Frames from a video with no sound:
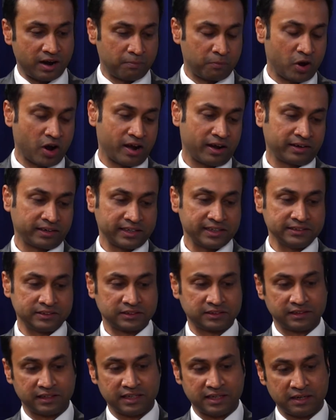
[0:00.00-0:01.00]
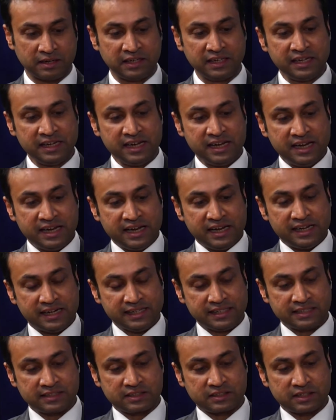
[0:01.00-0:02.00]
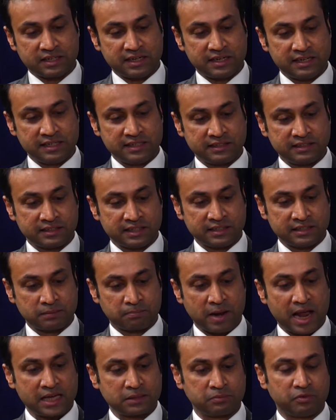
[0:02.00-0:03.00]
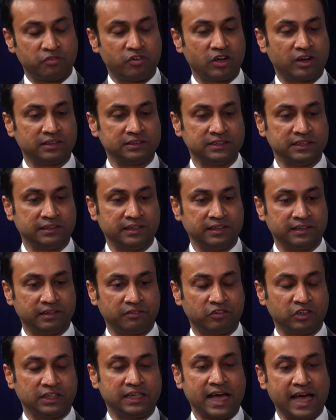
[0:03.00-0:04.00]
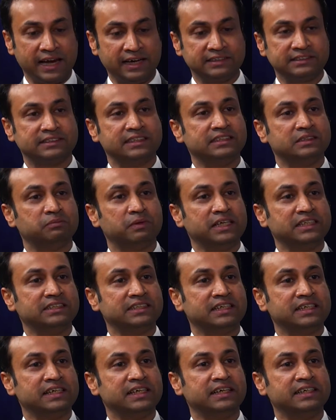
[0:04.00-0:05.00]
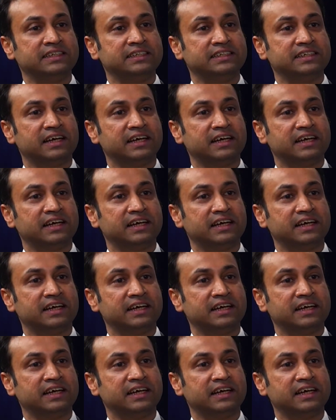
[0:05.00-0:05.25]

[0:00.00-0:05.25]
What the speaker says: product is a plasma water generator. What that is basically it